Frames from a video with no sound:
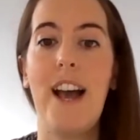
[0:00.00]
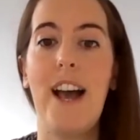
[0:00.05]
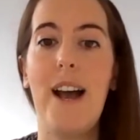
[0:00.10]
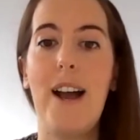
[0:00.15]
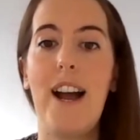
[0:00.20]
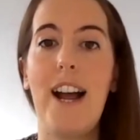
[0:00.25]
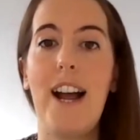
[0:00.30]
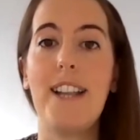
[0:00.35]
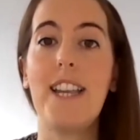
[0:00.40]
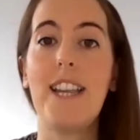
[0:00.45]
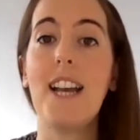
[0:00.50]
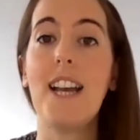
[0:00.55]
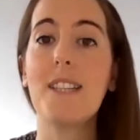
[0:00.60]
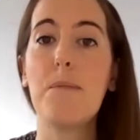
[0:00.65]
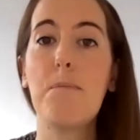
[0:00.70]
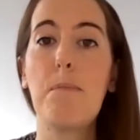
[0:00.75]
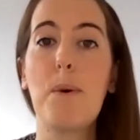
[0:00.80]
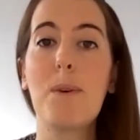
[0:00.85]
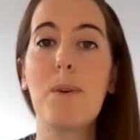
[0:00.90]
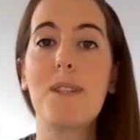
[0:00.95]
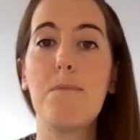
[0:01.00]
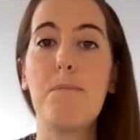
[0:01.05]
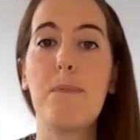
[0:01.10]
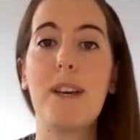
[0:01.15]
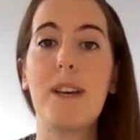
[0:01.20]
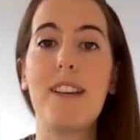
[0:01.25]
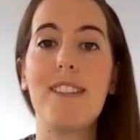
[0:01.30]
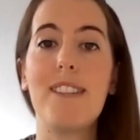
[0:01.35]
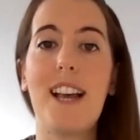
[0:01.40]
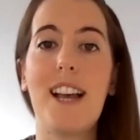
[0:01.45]
And that's important
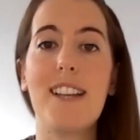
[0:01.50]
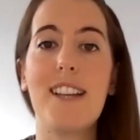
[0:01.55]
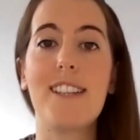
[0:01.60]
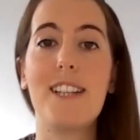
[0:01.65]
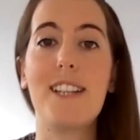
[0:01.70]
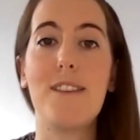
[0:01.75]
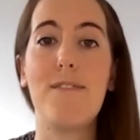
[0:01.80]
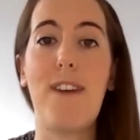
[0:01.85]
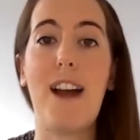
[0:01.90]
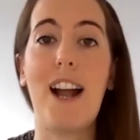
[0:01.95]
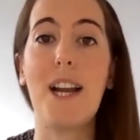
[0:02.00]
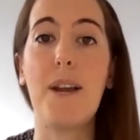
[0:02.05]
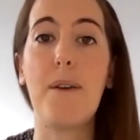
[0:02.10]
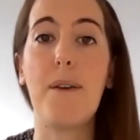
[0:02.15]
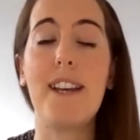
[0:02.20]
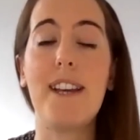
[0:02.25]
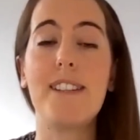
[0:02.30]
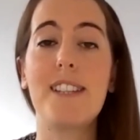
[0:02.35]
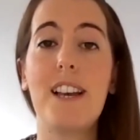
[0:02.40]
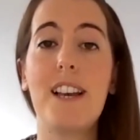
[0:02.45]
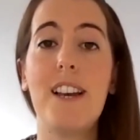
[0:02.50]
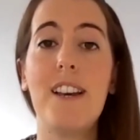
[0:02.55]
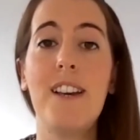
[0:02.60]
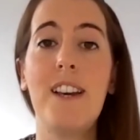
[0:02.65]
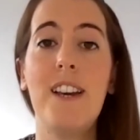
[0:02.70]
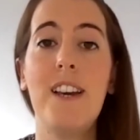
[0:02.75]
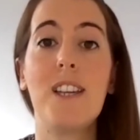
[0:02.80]
because as an evaluator,